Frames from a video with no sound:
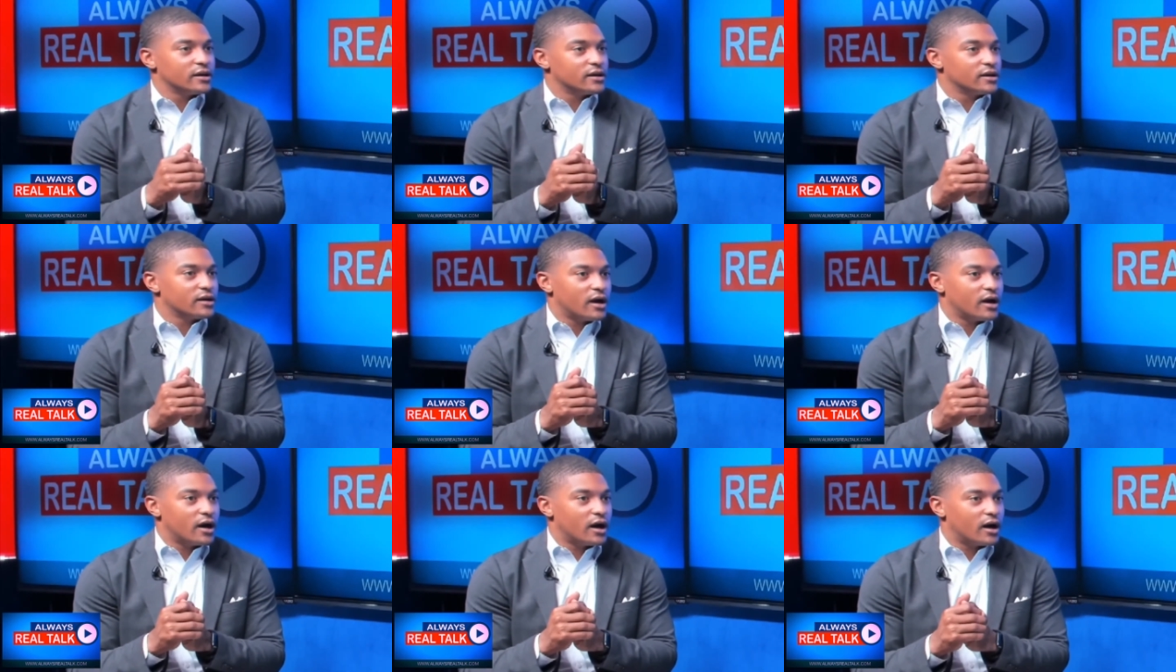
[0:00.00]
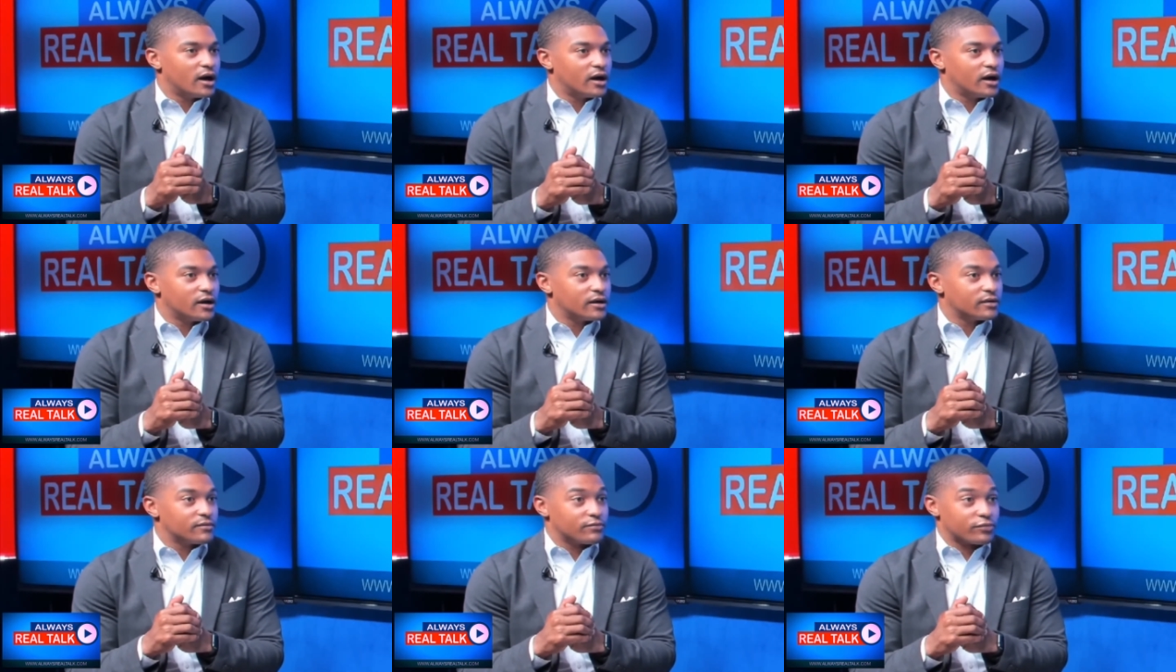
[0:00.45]
uh,
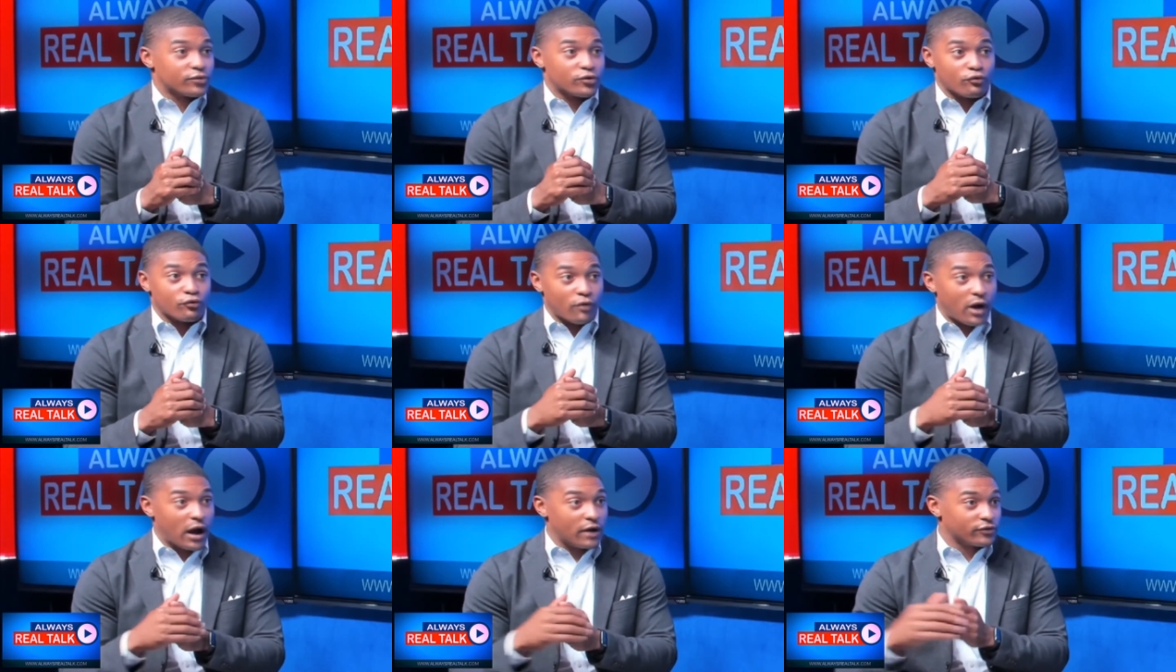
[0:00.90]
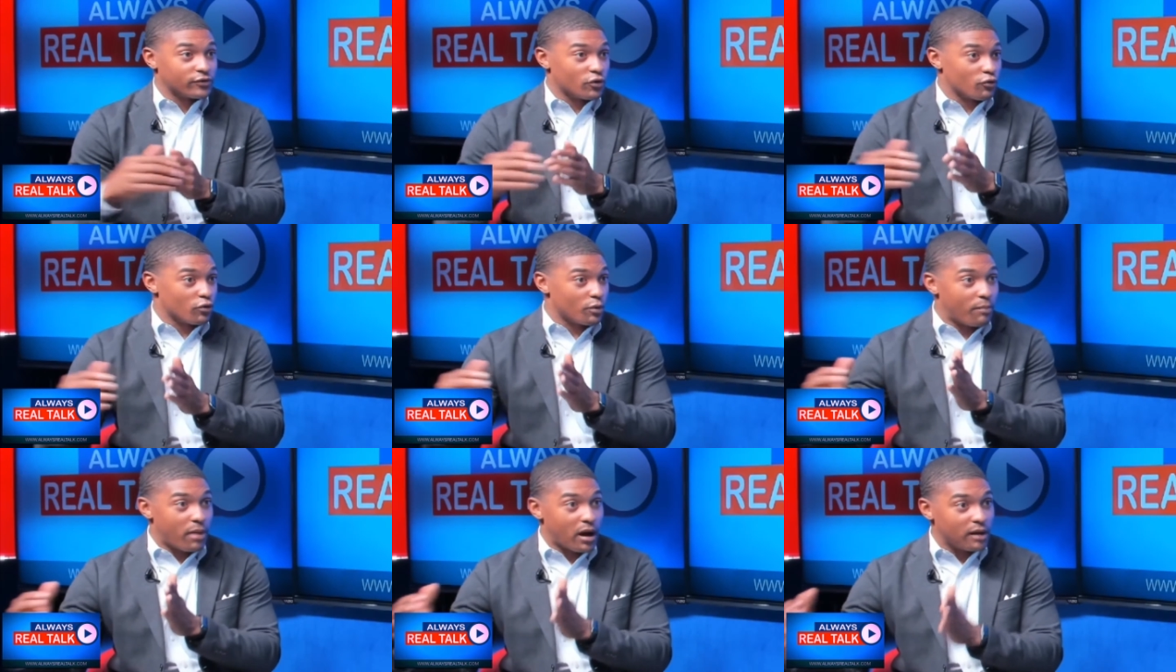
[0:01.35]
throughout the
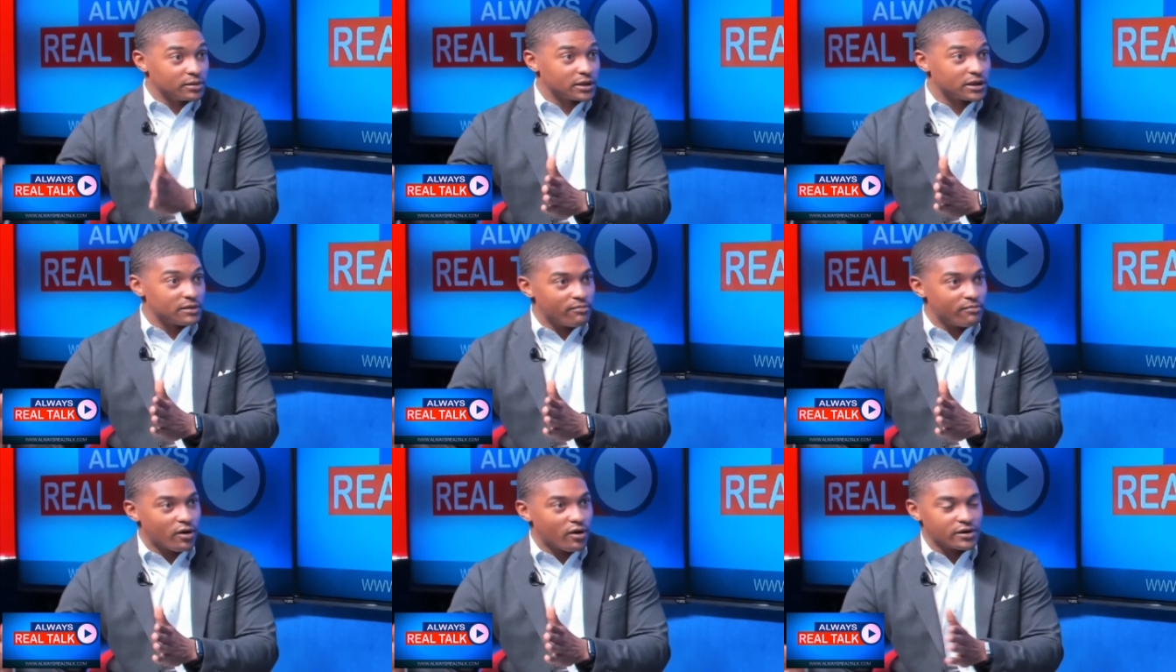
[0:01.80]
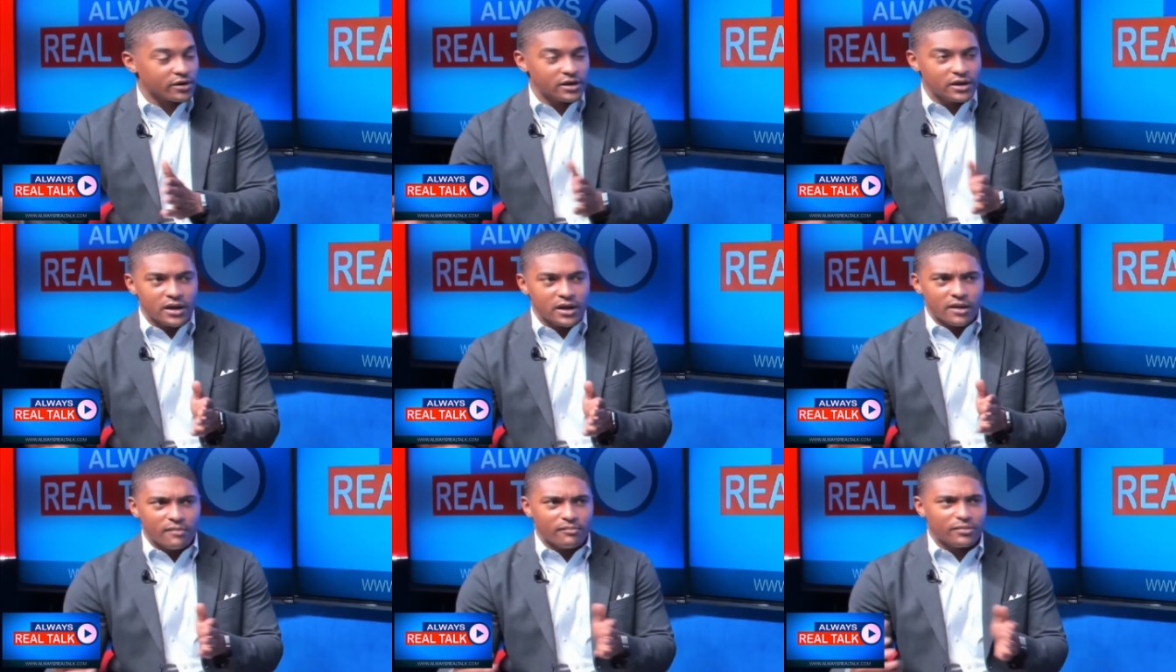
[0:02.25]
Republican Party,
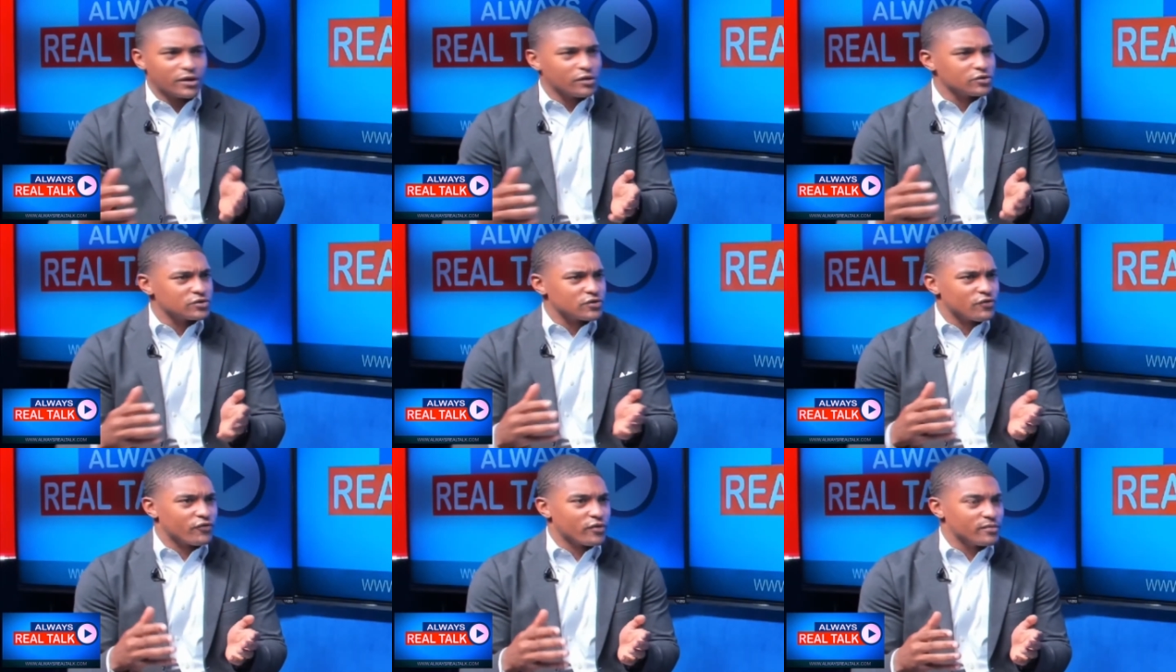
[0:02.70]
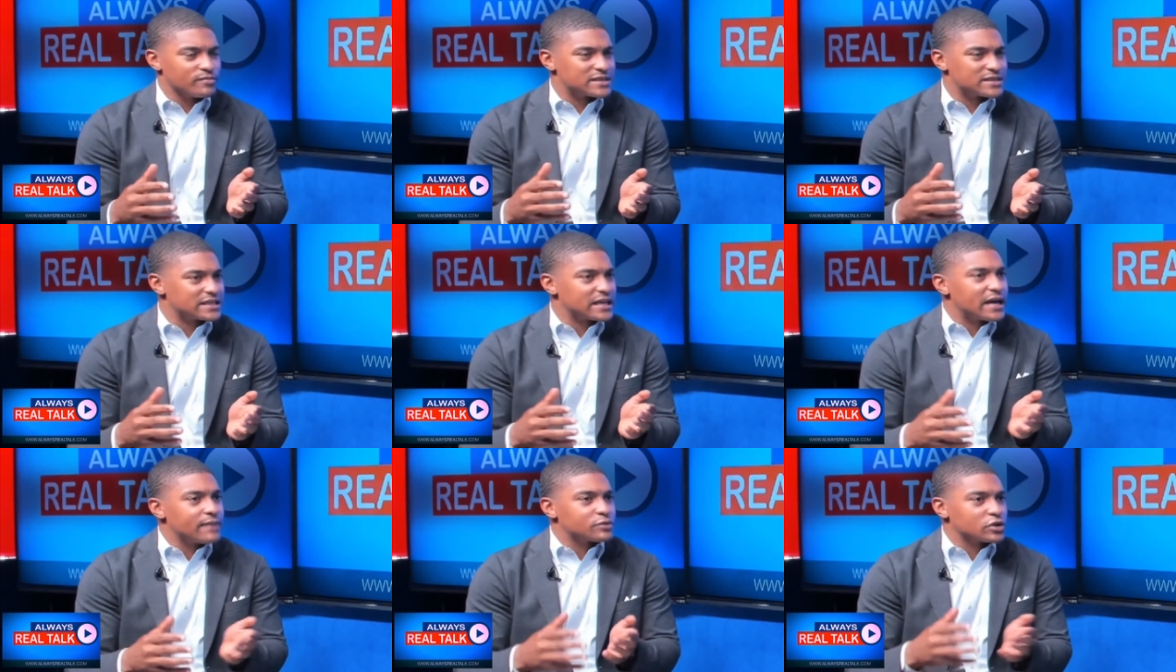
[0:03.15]
but also from
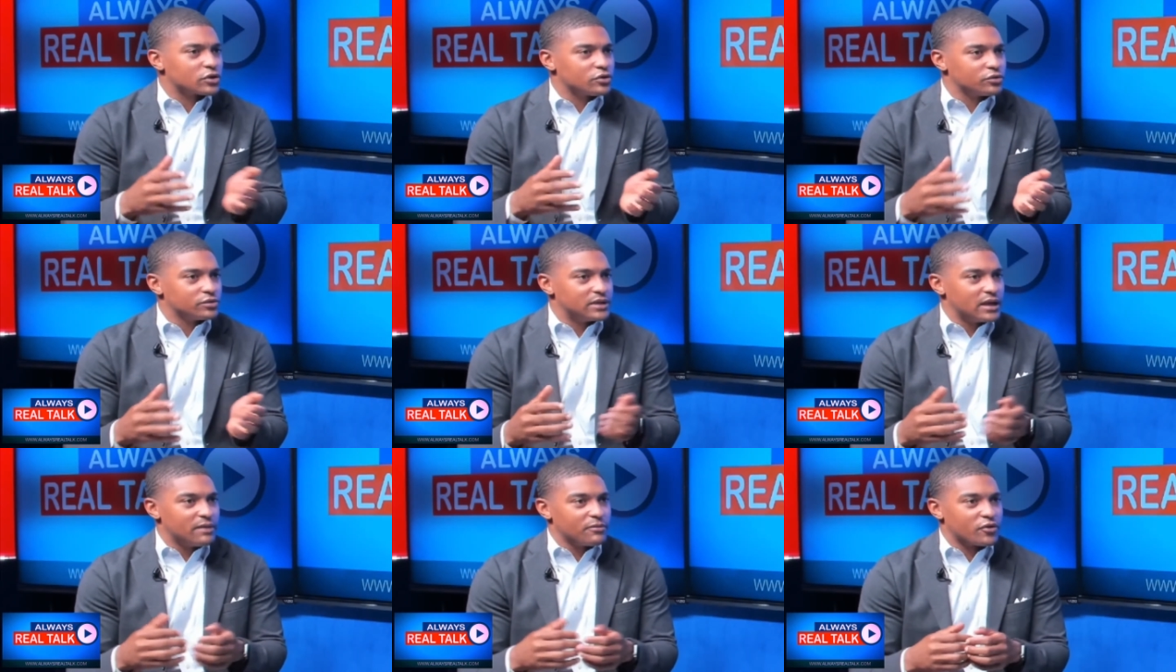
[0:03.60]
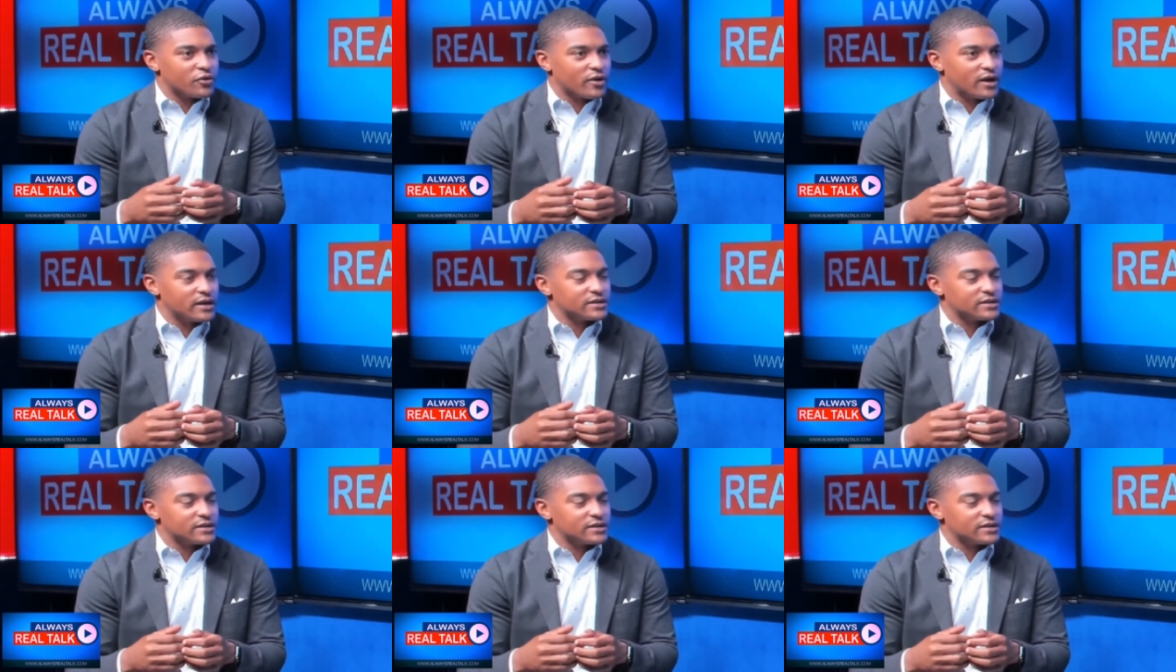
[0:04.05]
skeptical Democrats mm.